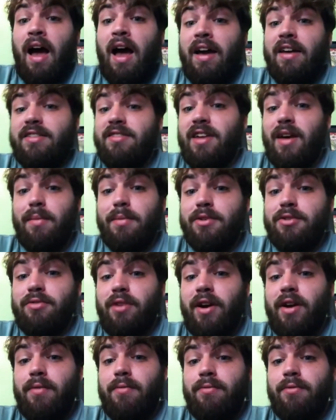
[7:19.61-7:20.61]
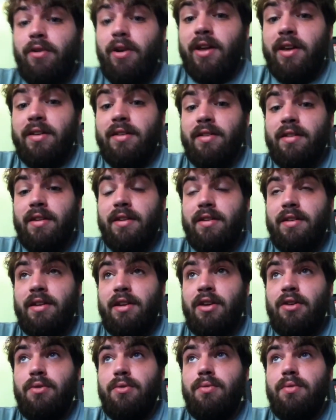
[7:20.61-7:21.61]
I establish right up front that
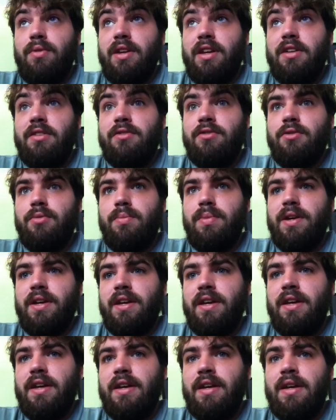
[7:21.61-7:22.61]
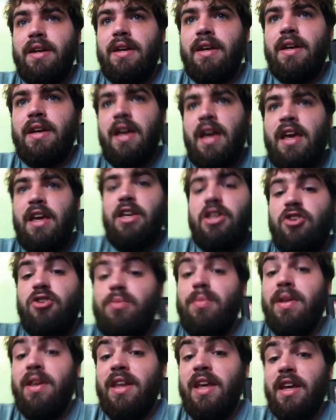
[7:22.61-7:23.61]
you need to be a
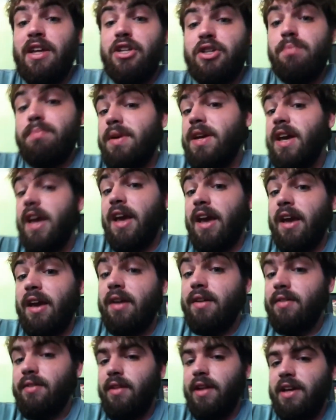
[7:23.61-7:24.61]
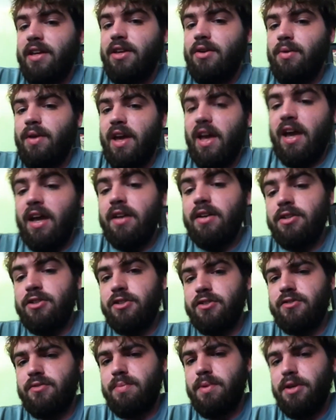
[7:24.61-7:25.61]
human-ish being. Like, you can't
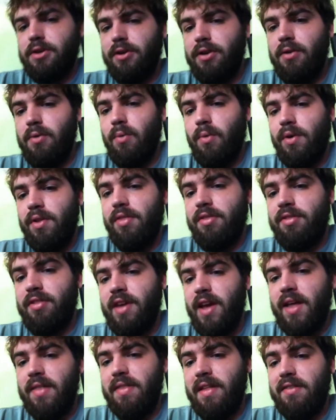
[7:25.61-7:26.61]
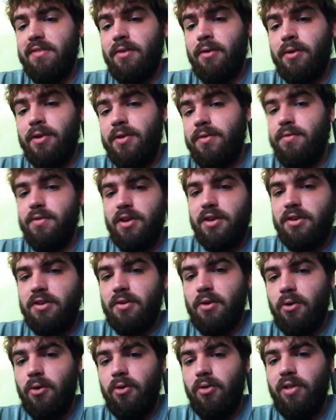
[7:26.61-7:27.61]
just be good at one thing and that's all you've done
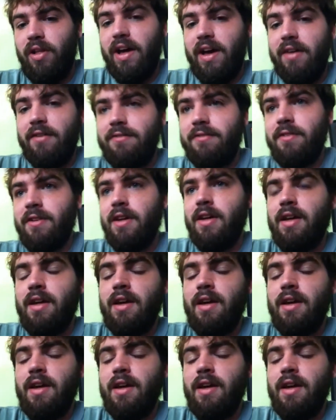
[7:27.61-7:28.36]
your whole life.